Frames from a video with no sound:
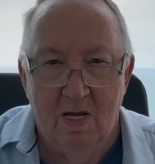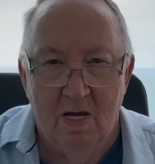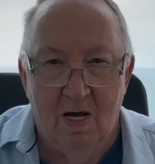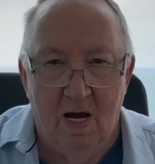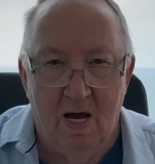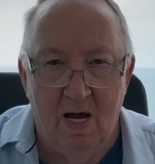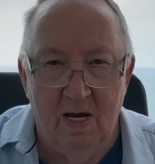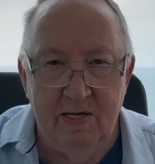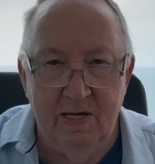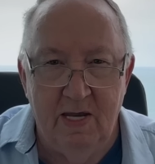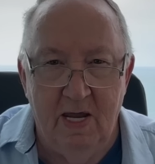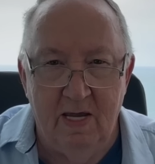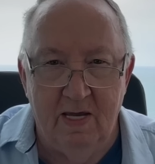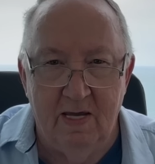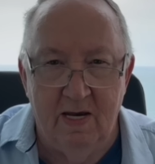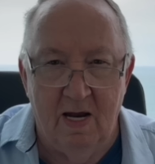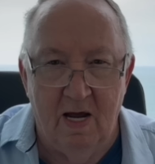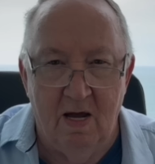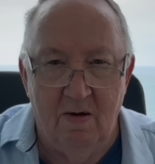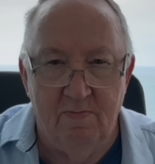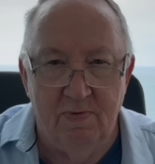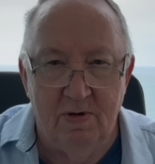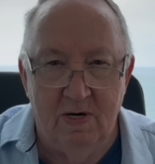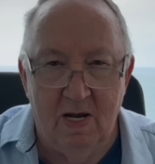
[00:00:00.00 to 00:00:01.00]
I take it
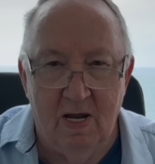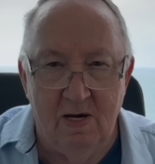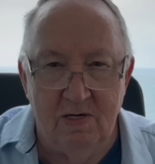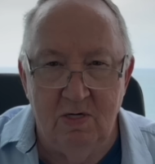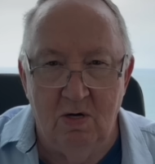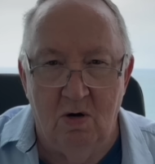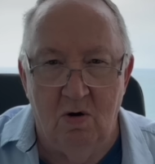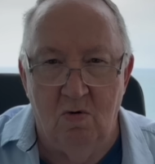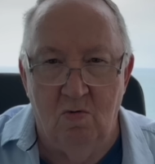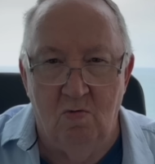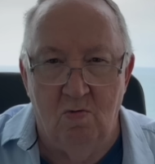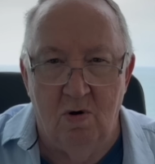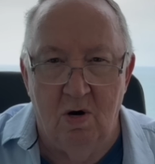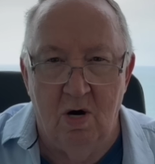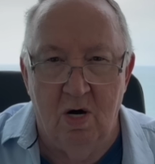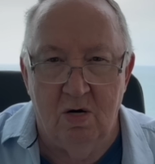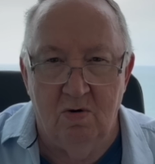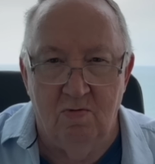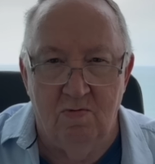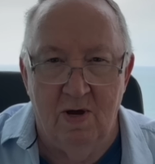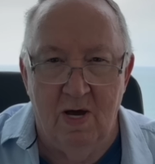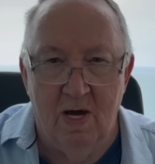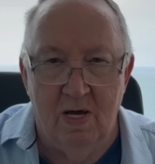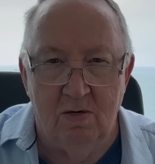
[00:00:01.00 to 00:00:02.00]
out, but I don't walk
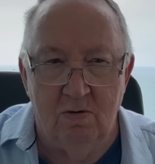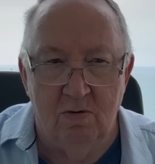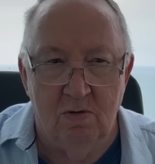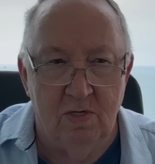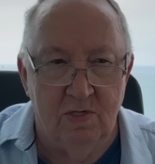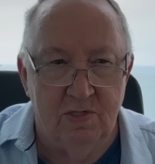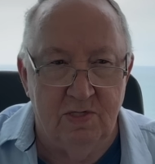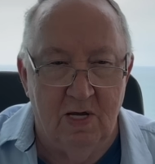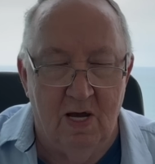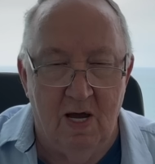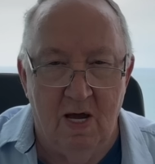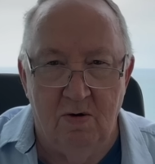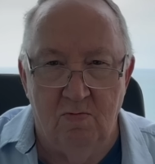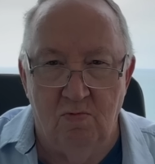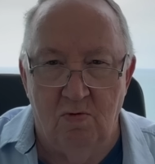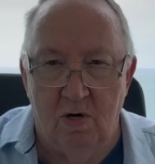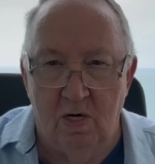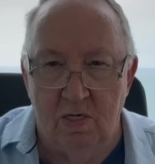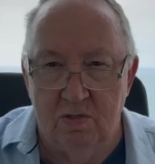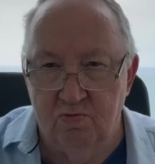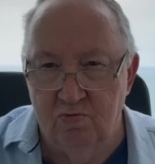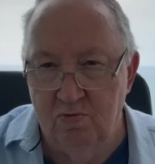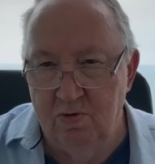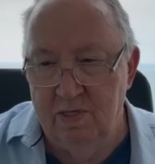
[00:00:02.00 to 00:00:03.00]
around on the
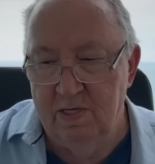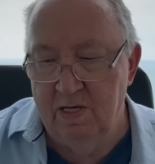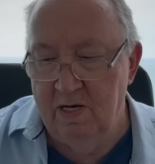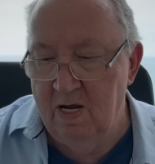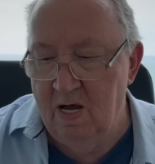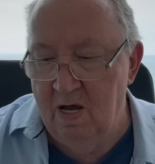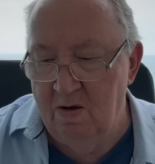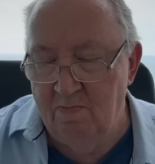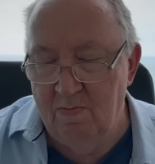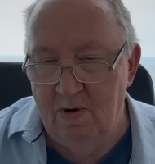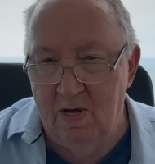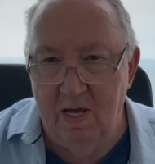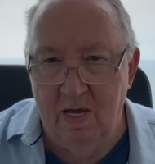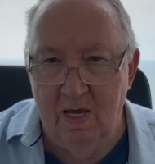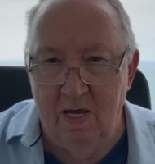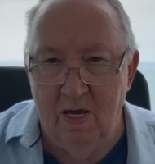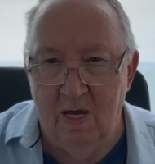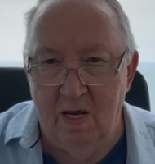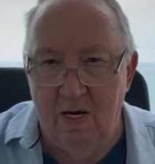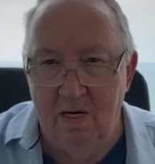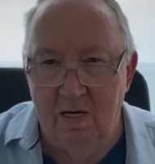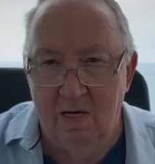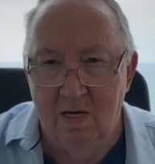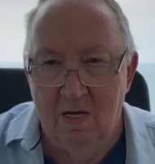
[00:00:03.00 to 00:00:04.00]
sidewalks with it out in my
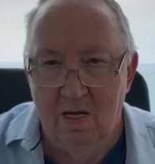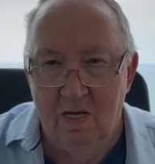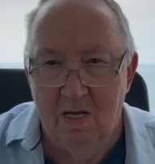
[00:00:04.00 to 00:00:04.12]
hand.